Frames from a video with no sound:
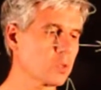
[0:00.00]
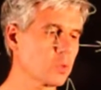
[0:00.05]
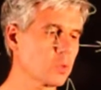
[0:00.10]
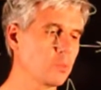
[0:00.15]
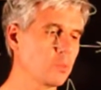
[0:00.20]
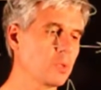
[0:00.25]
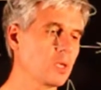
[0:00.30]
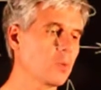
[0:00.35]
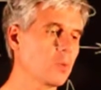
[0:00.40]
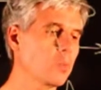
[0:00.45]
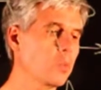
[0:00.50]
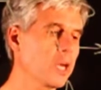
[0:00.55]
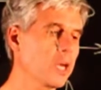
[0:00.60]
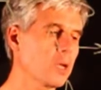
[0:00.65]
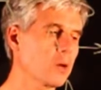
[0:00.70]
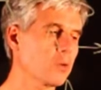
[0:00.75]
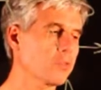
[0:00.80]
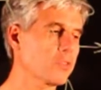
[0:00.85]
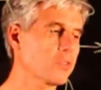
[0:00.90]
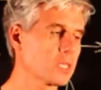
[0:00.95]
to be
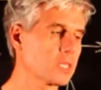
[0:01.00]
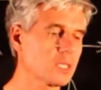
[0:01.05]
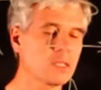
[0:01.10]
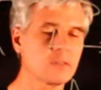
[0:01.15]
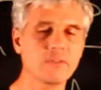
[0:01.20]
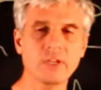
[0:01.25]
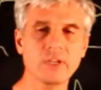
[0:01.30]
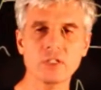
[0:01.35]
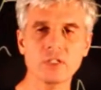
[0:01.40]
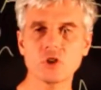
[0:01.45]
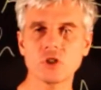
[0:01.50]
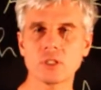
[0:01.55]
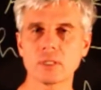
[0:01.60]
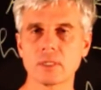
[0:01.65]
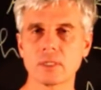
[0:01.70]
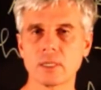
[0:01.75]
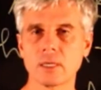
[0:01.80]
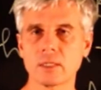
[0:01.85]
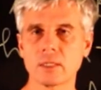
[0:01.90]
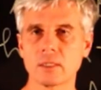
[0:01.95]
aware of this
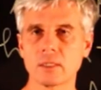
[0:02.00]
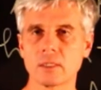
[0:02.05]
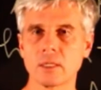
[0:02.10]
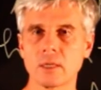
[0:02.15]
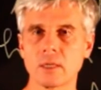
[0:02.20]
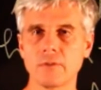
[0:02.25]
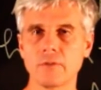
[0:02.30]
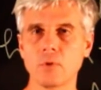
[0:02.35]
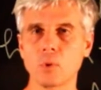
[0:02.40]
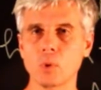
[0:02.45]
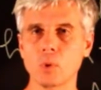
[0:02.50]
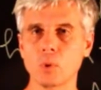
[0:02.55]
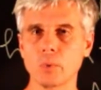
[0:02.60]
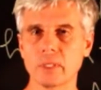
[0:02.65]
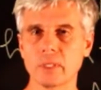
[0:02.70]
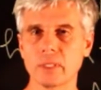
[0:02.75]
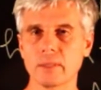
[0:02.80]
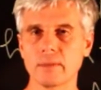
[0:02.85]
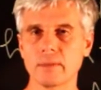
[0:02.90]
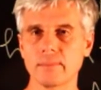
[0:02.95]
convention and follow
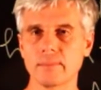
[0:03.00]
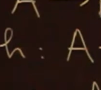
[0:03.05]
it.